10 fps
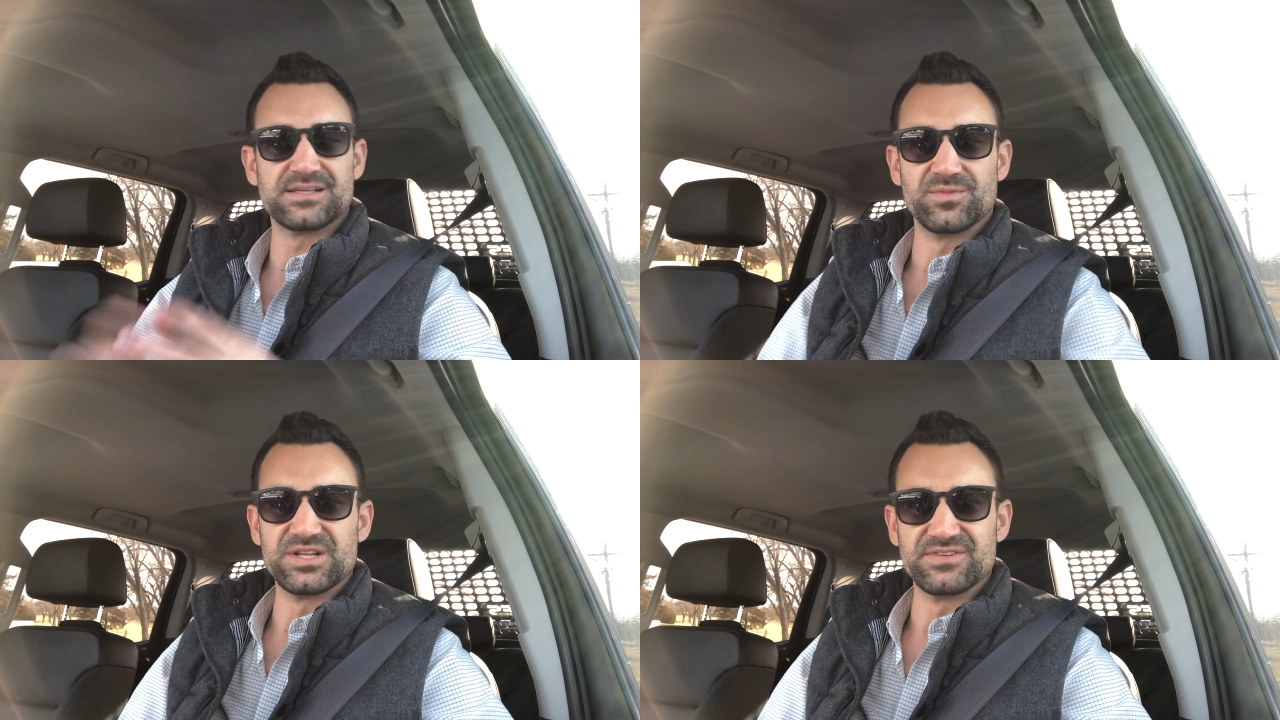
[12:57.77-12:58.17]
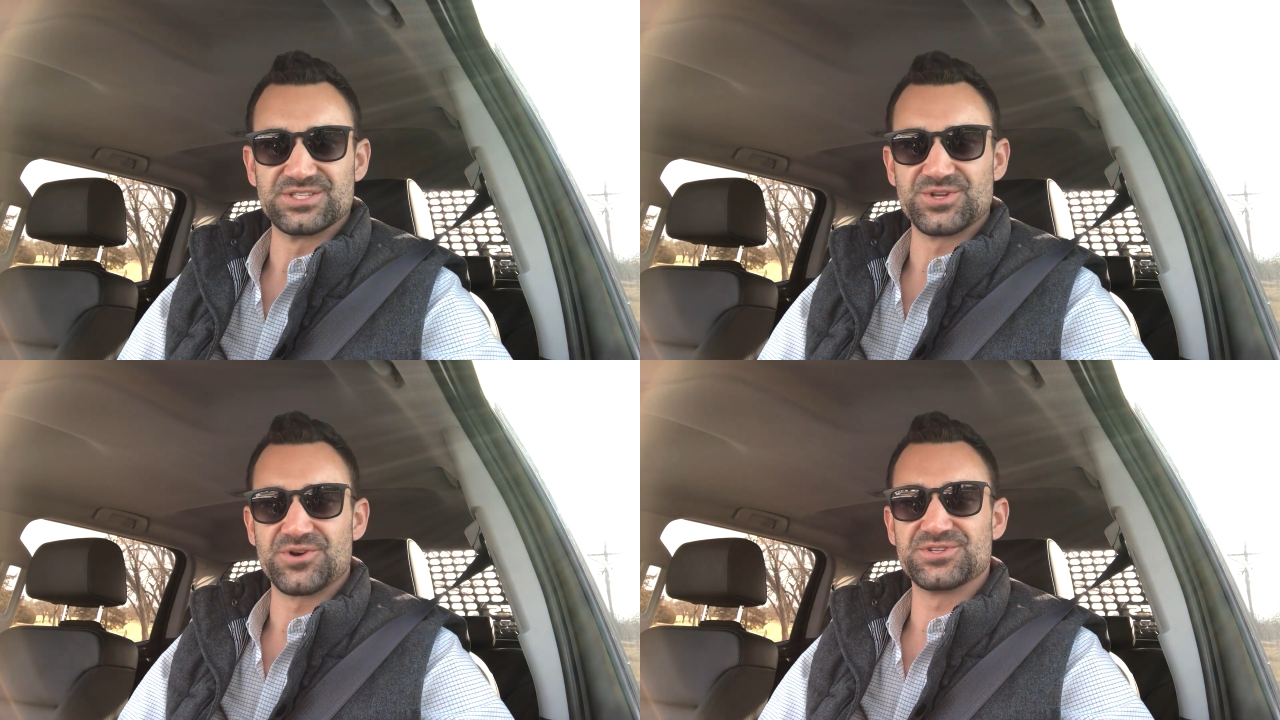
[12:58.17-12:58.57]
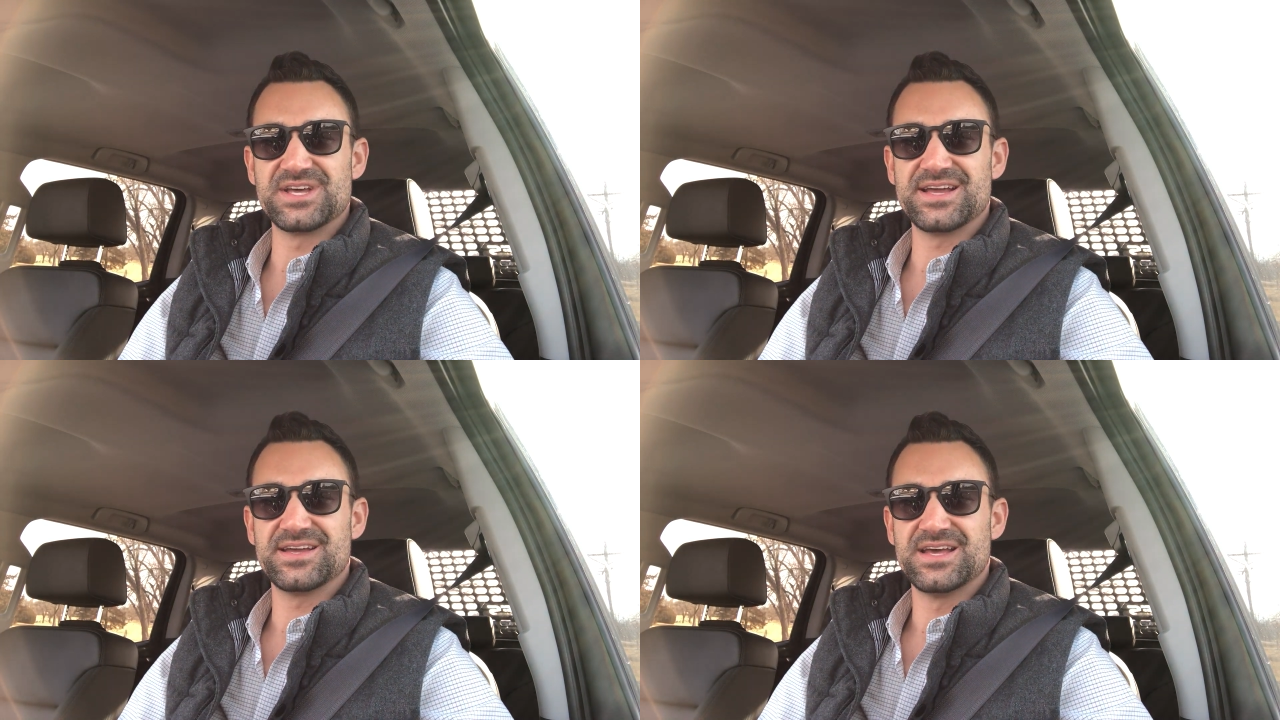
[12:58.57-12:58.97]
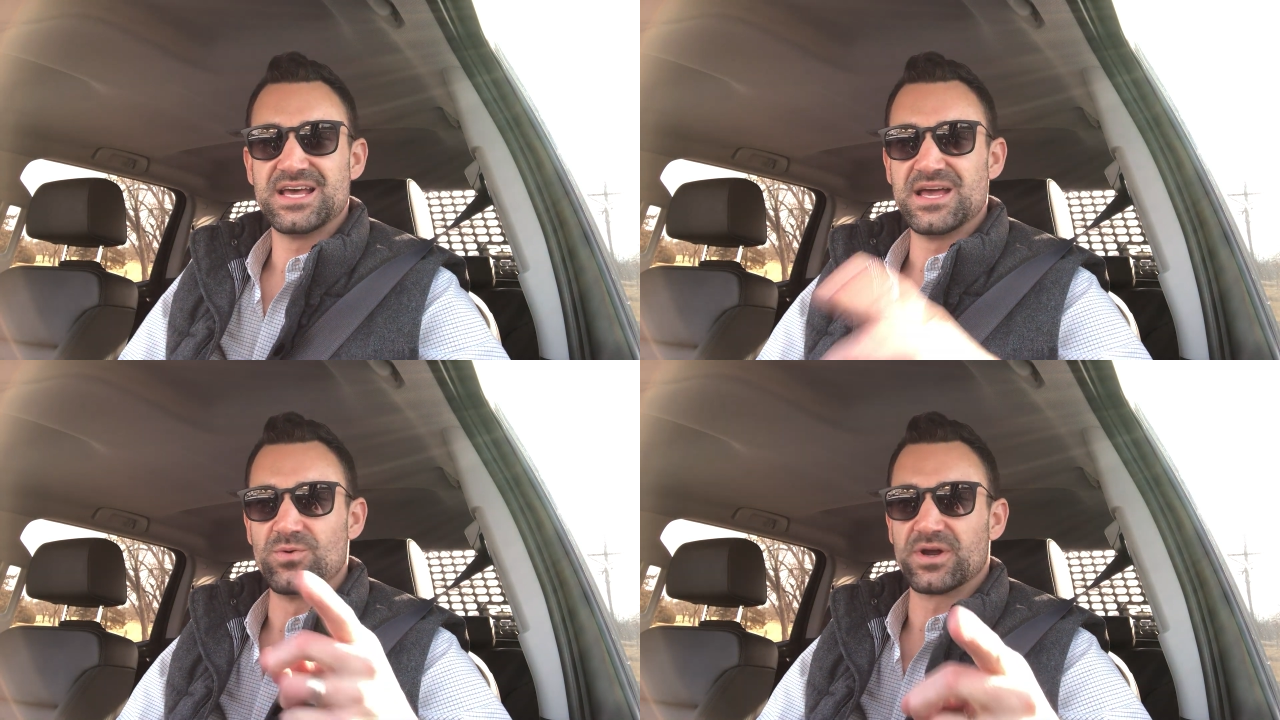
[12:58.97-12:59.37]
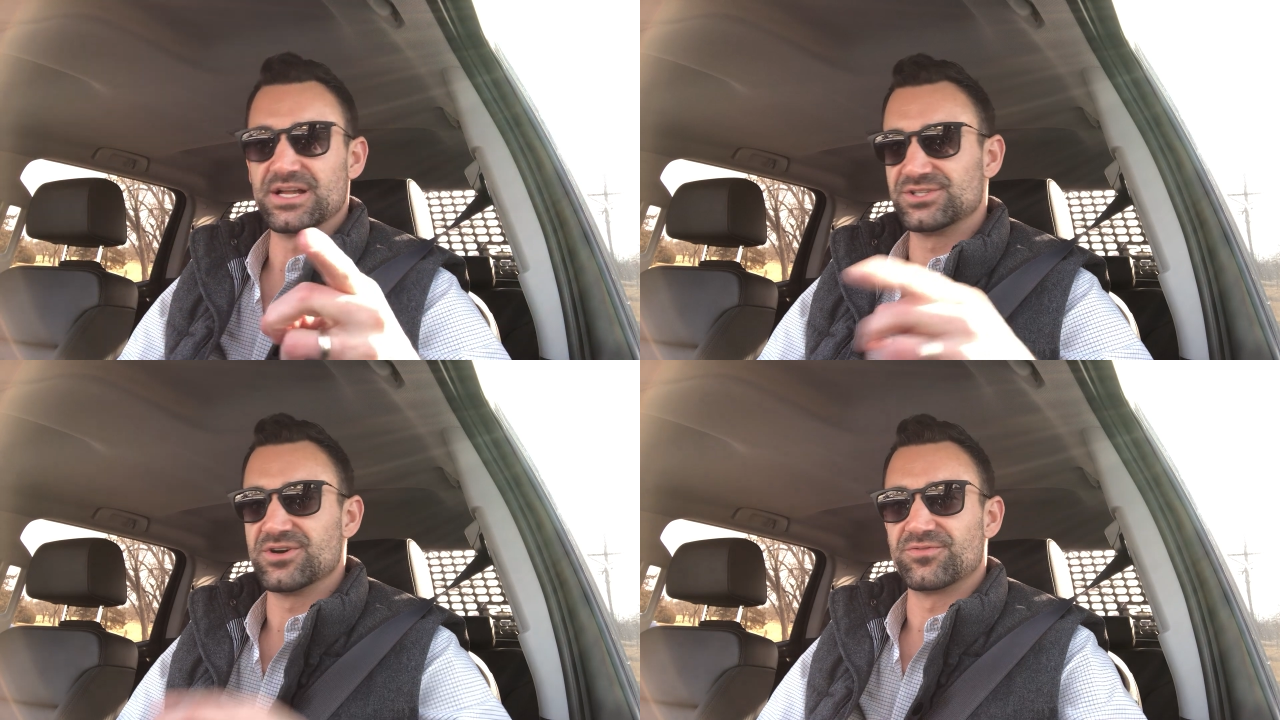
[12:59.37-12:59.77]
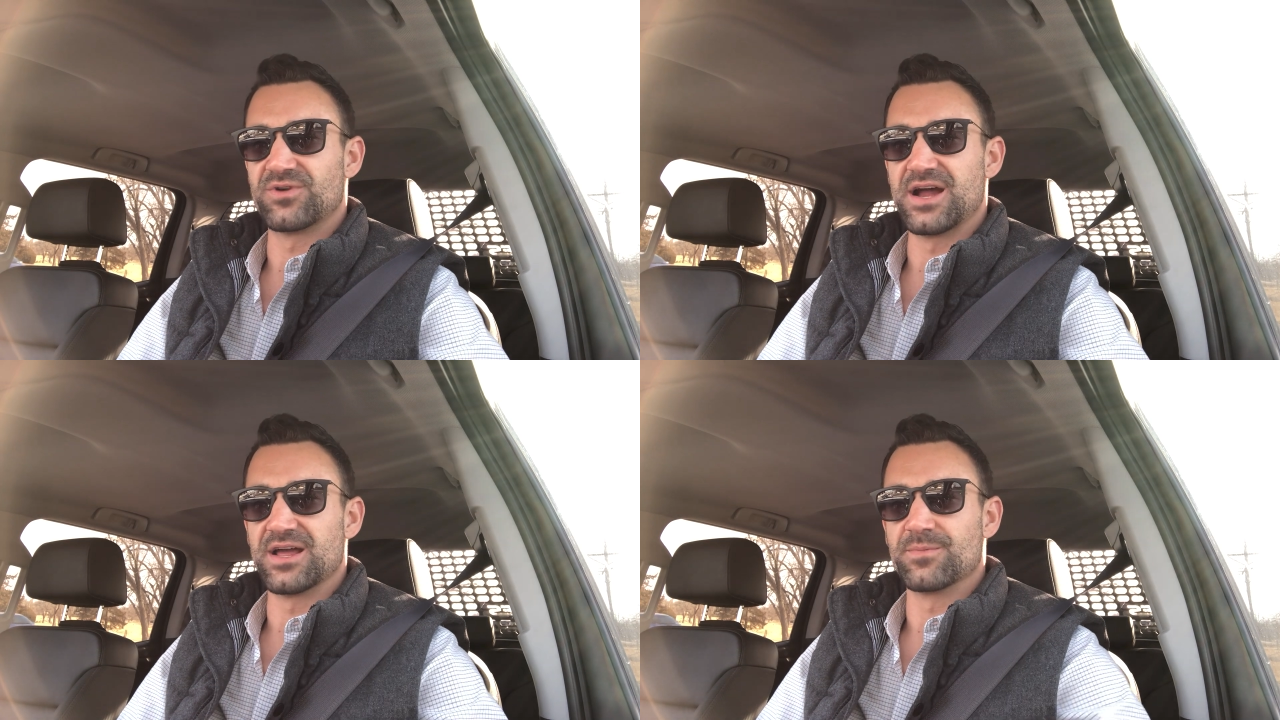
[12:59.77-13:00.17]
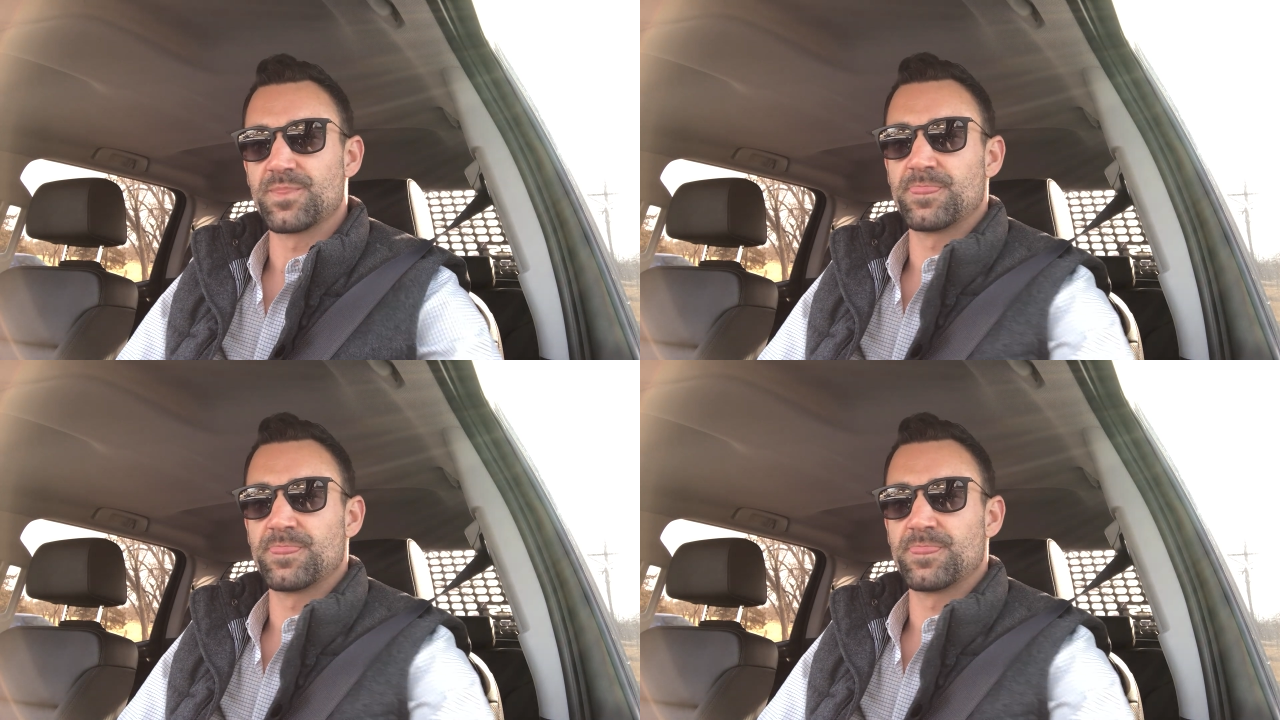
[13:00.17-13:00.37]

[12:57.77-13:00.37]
I believe it's Thursday, and we'll catch you on Friday.